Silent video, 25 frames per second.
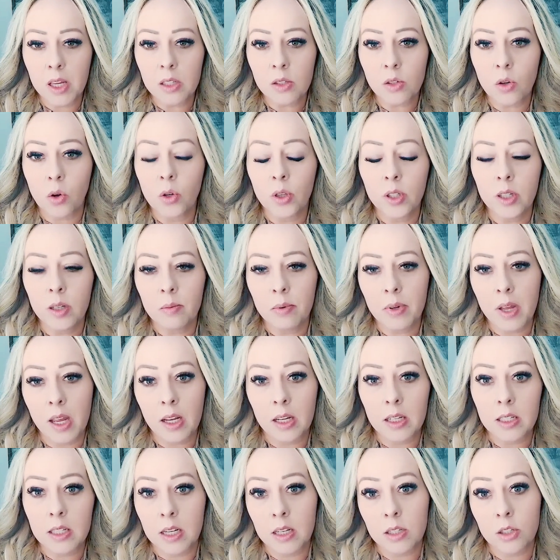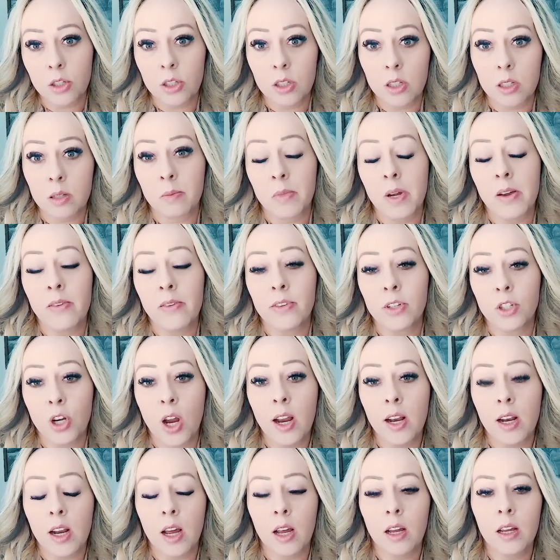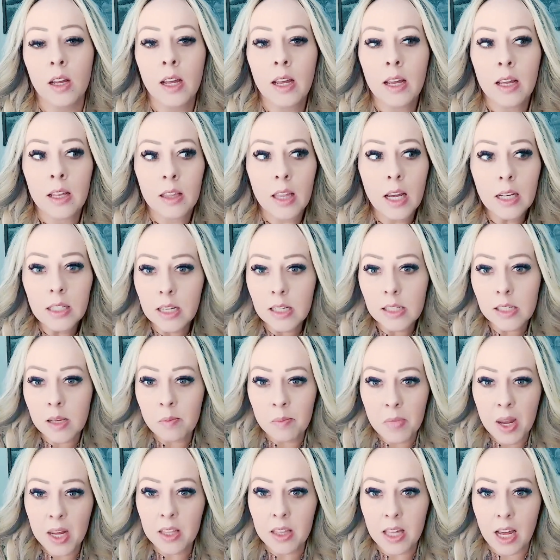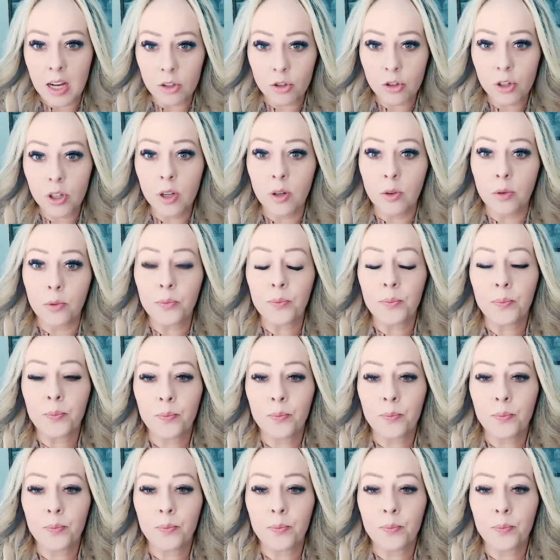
he's only paying attention to my vagina, that doesn't make that true,